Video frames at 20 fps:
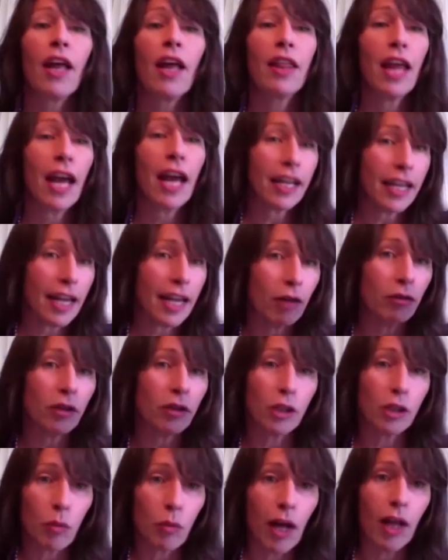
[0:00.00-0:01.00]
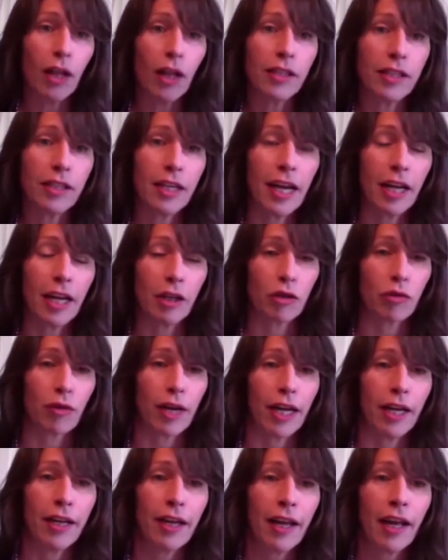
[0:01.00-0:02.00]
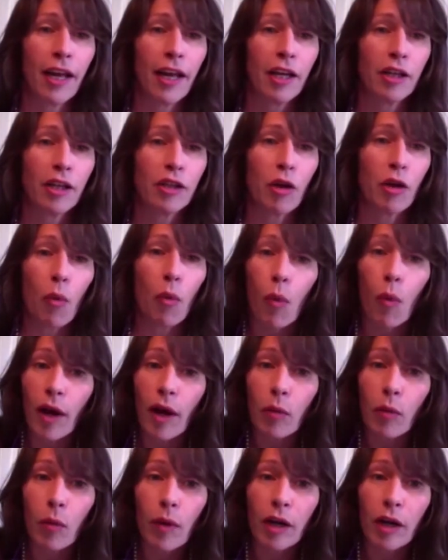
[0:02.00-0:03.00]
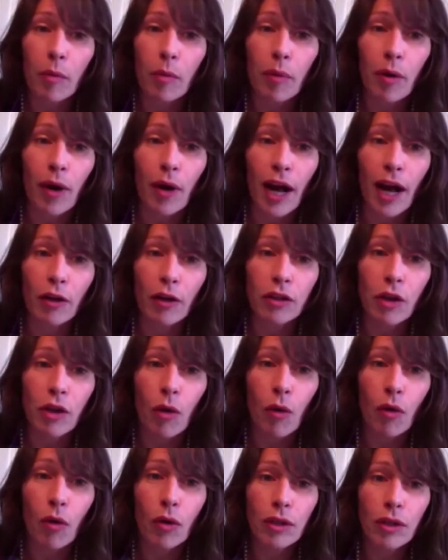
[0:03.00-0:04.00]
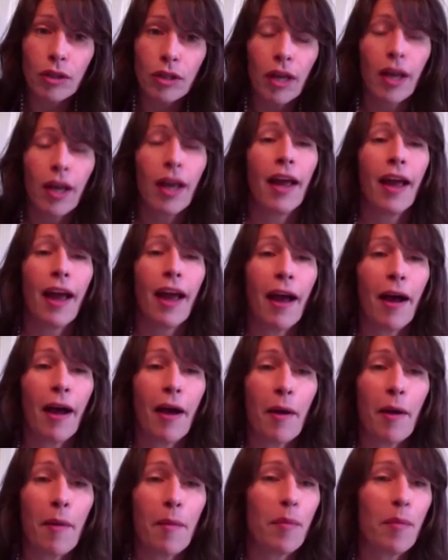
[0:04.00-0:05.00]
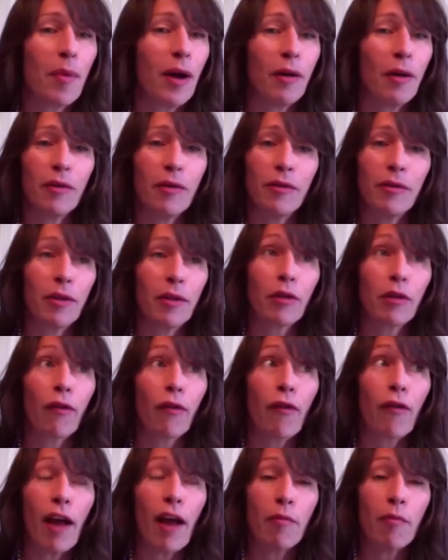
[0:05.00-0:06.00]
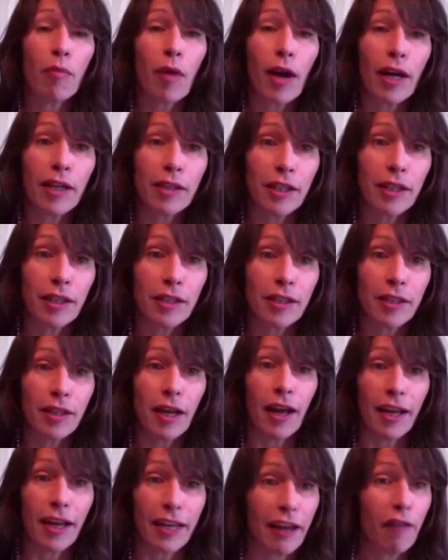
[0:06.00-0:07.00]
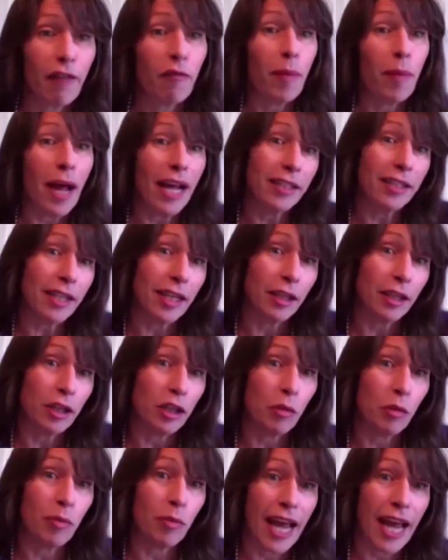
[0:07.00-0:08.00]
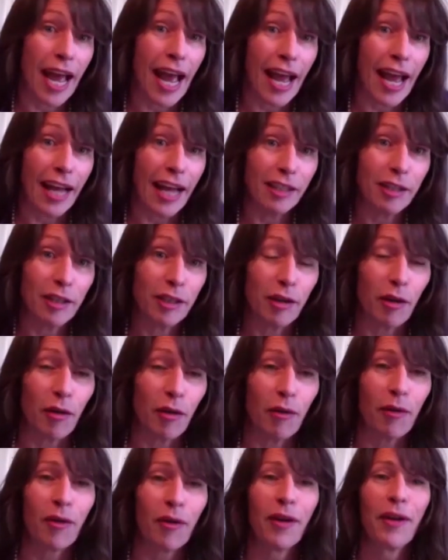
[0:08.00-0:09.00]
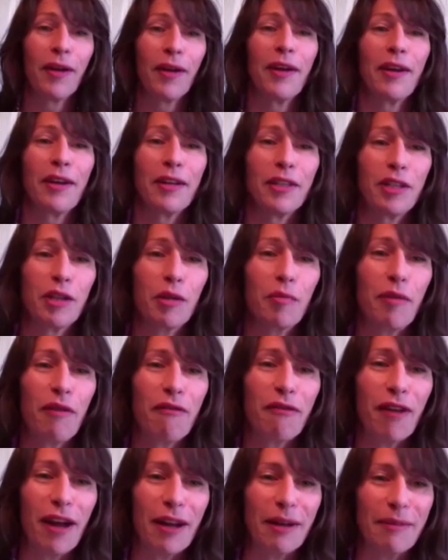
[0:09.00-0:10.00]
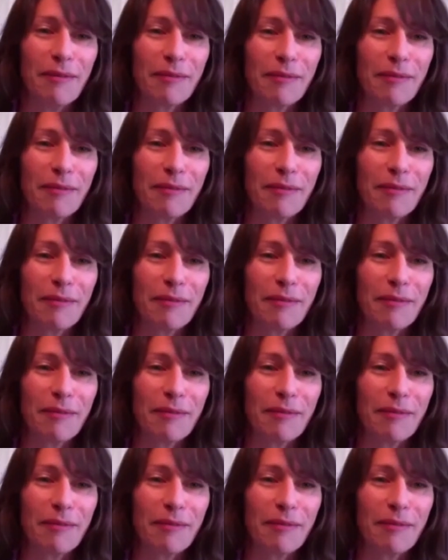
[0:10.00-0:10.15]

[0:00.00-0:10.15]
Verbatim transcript: that counts as well as an entry. So one winner per household, uh, but there's five prizes, uh, gift baskets to be had. So should be fun